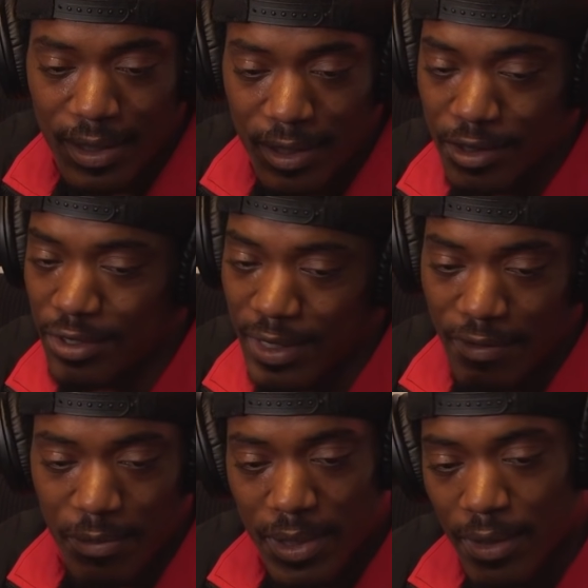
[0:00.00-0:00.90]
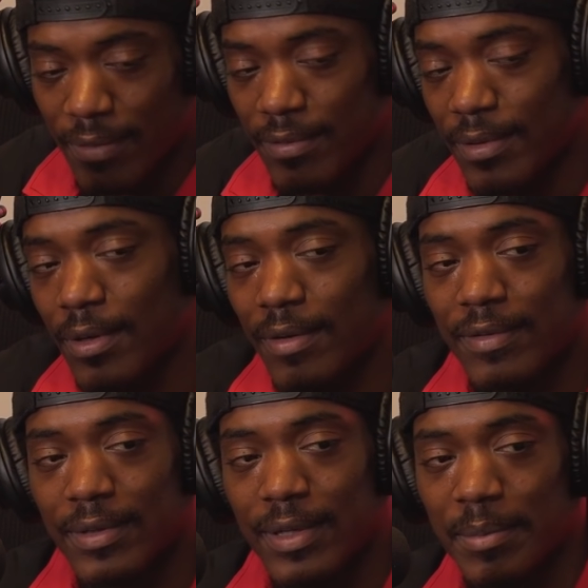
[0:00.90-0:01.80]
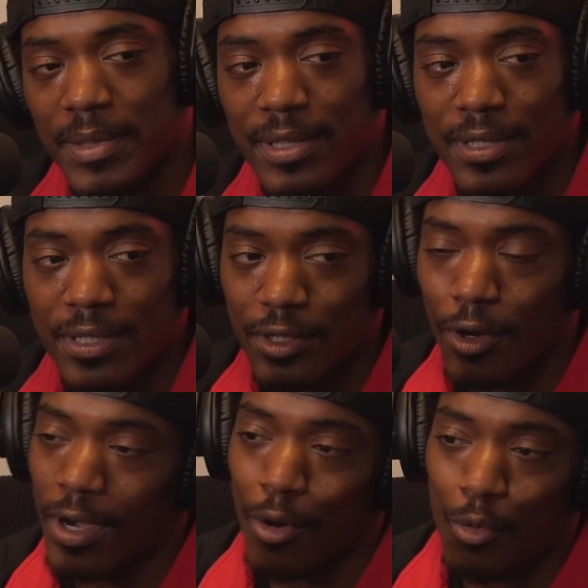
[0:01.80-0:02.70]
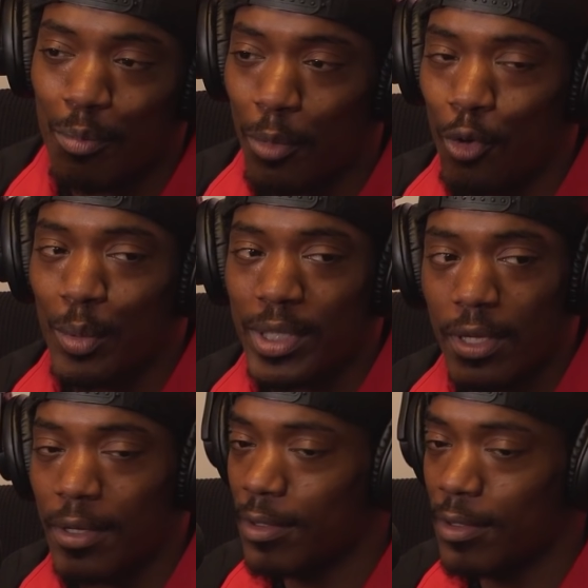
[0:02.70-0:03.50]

It should never be half and half. You get me? You gotta go more with the